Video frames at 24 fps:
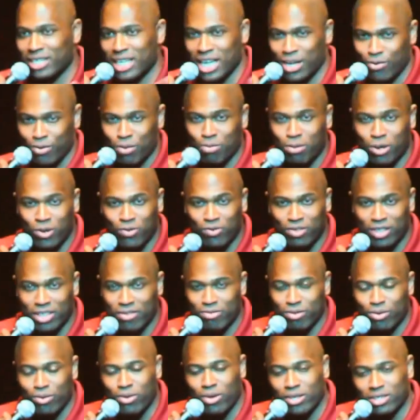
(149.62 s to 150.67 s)
night. We both
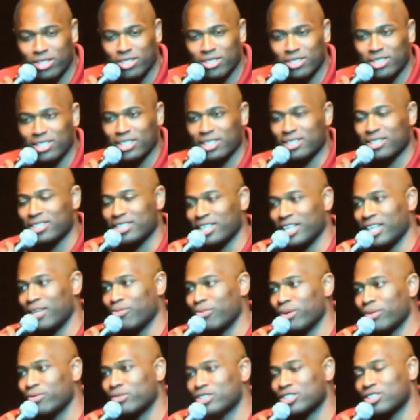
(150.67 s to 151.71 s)
live in Washington, D.C.,
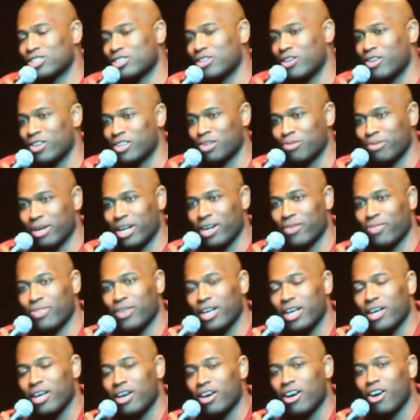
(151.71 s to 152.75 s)
and we were just talking about
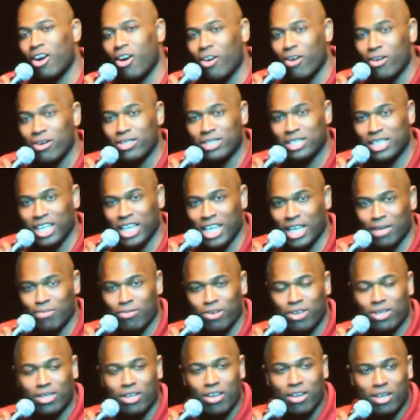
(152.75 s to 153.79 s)
our team,
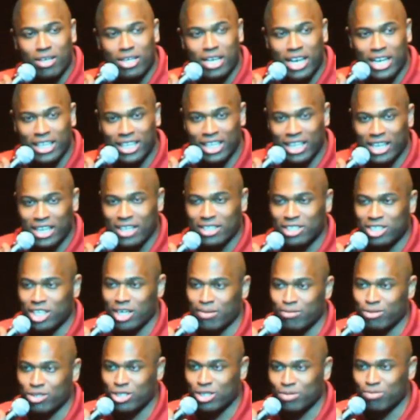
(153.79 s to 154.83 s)
our 99
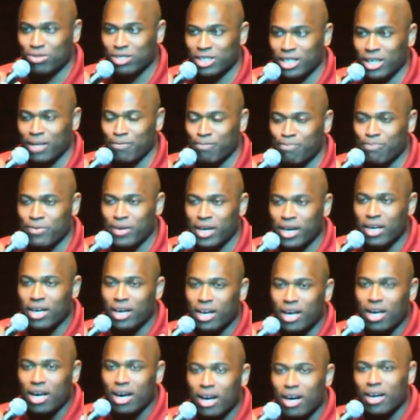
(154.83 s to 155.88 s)
championship team.
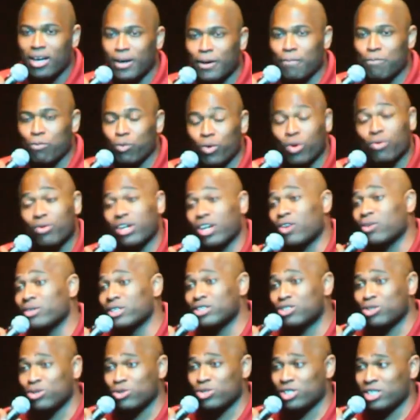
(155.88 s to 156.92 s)
We were the
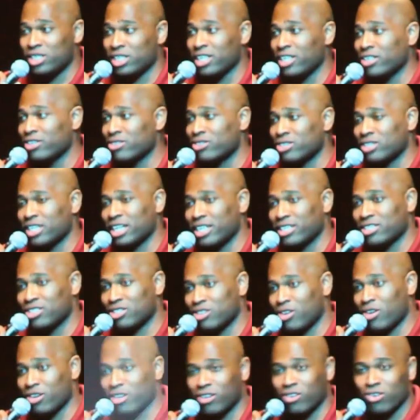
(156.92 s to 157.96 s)
only two seniors that
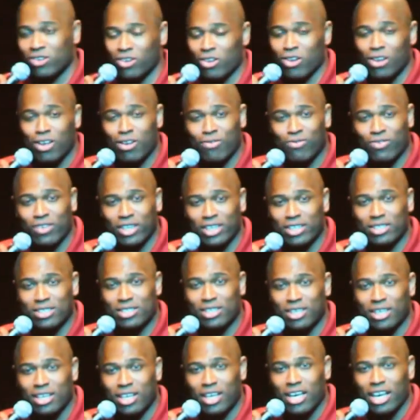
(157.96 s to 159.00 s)
started on our
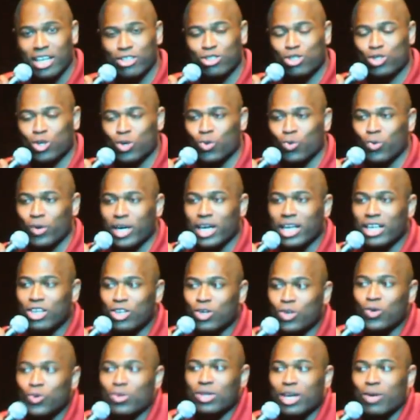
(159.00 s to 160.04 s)
offense. And so we
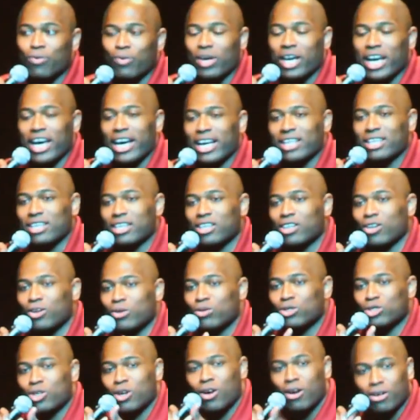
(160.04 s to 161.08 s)
knew that we had to
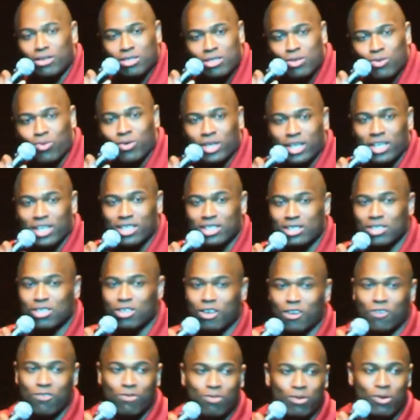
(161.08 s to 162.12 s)
go talk to one of these
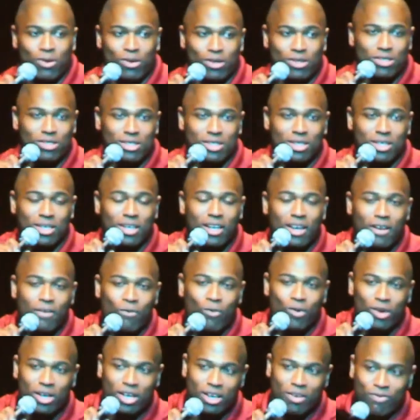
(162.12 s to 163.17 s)
sophomores
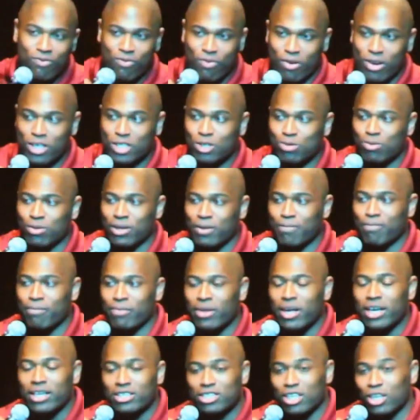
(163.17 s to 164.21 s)
and one of the freshmen
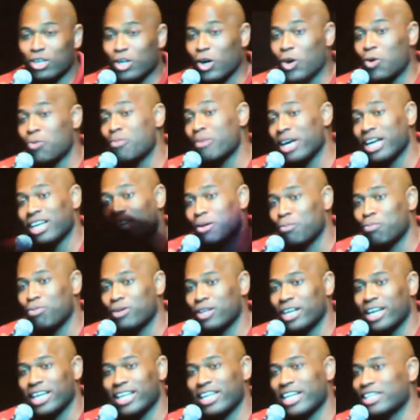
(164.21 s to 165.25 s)
to go make a
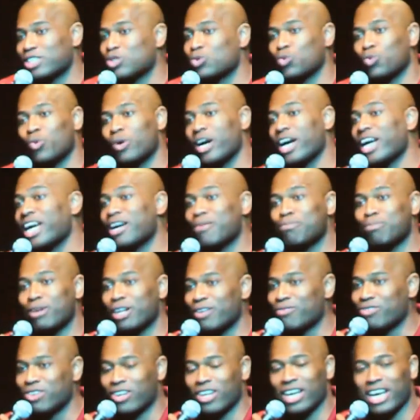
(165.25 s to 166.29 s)
play that's way
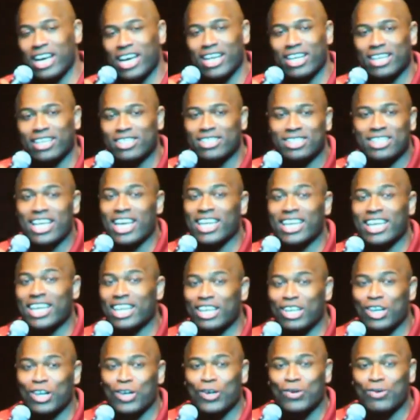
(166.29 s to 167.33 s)
above their head, because they
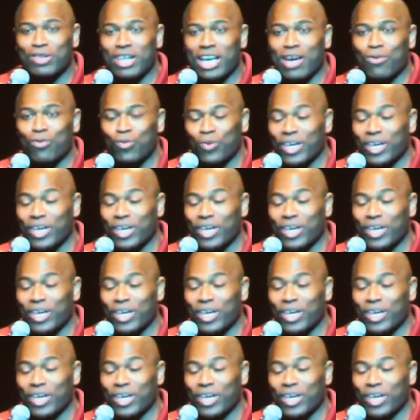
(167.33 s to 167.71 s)
didn't know that